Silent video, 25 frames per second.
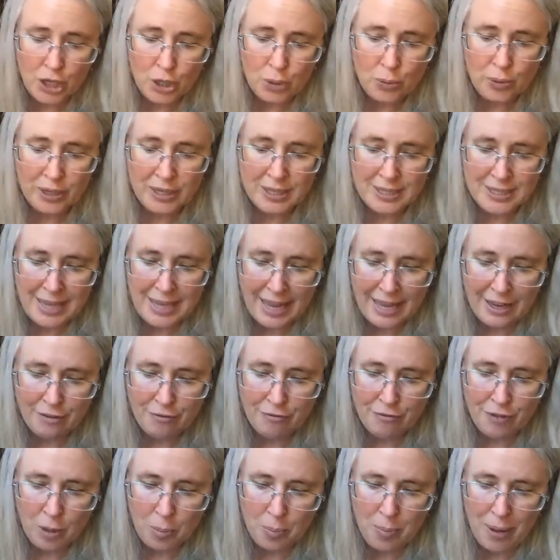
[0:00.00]
where his head
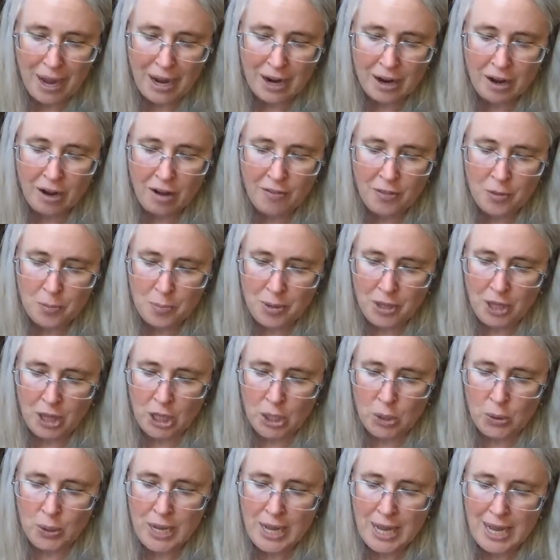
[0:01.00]
fell back on the
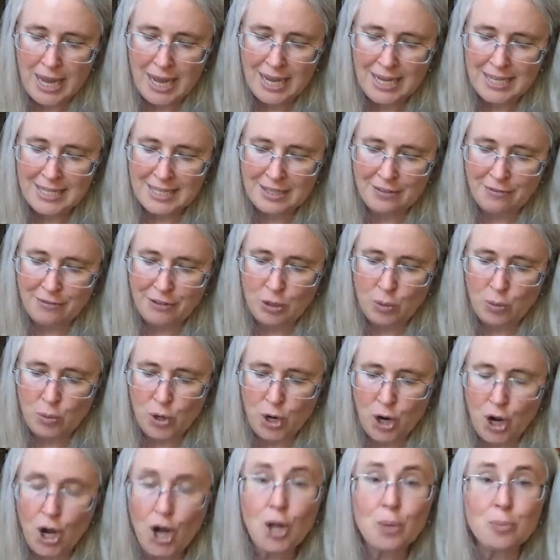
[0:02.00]
pillow as if he
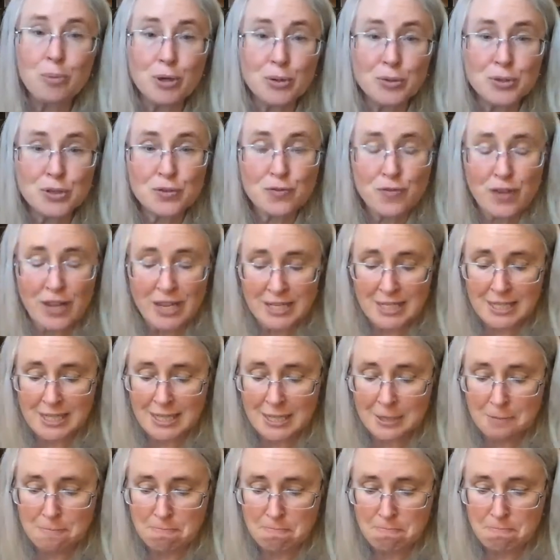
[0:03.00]
were almost
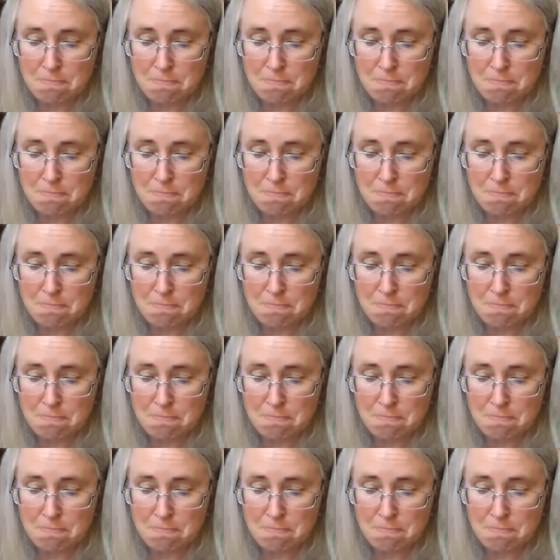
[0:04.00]
fainting.